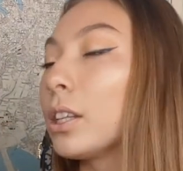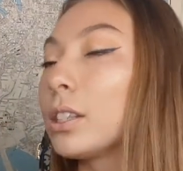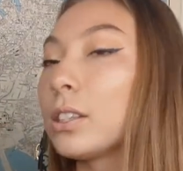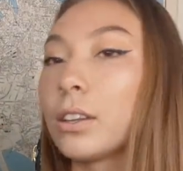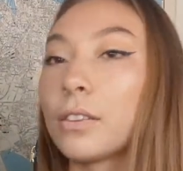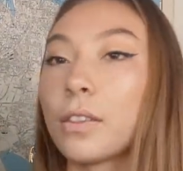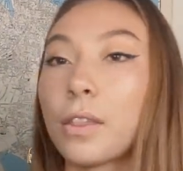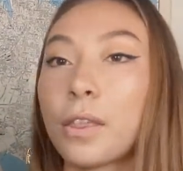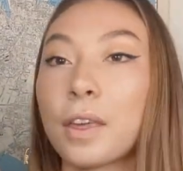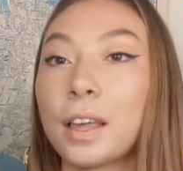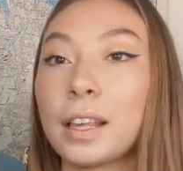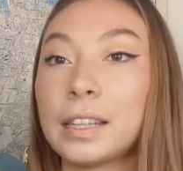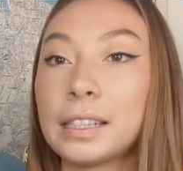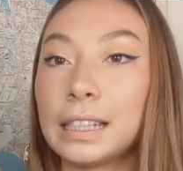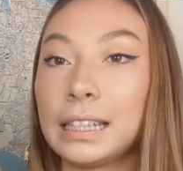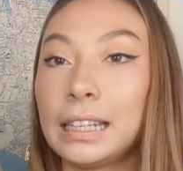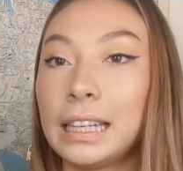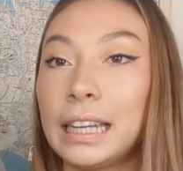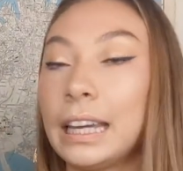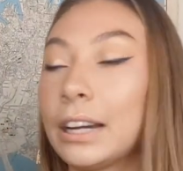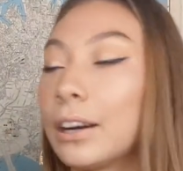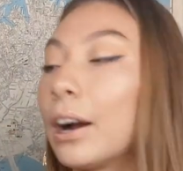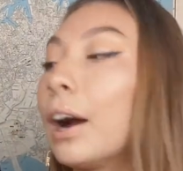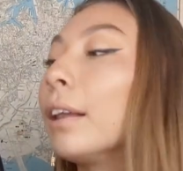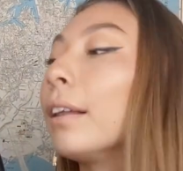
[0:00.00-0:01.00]
So the things in
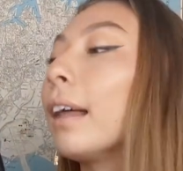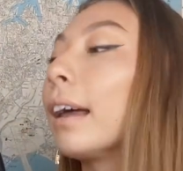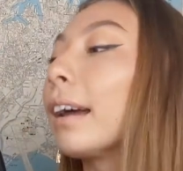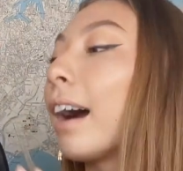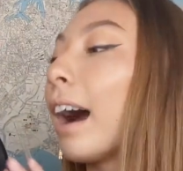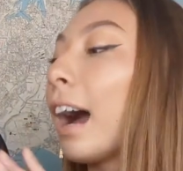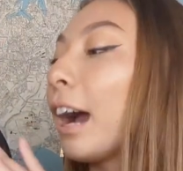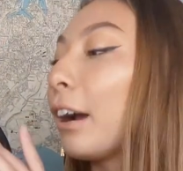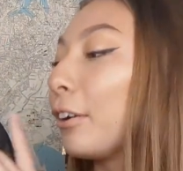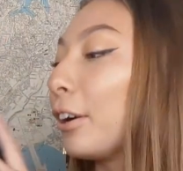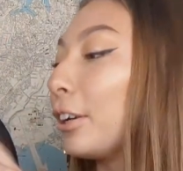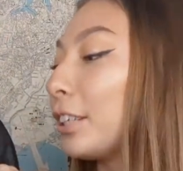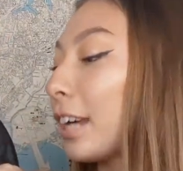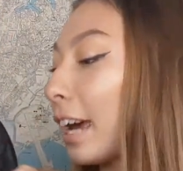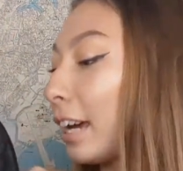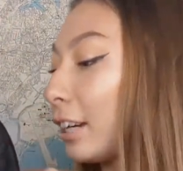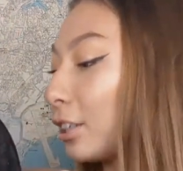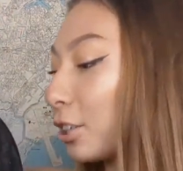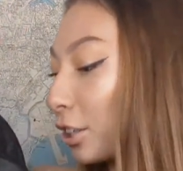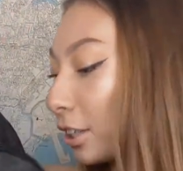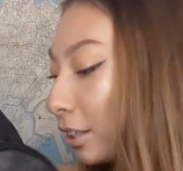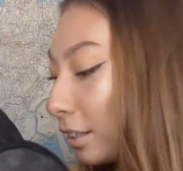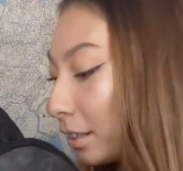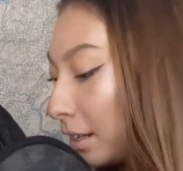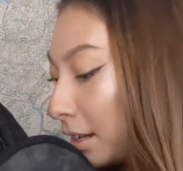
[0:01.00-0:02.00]
here are like high
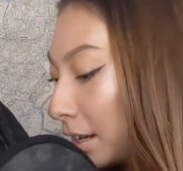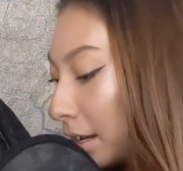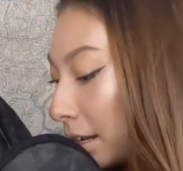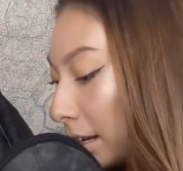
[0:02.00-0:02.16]
rotation.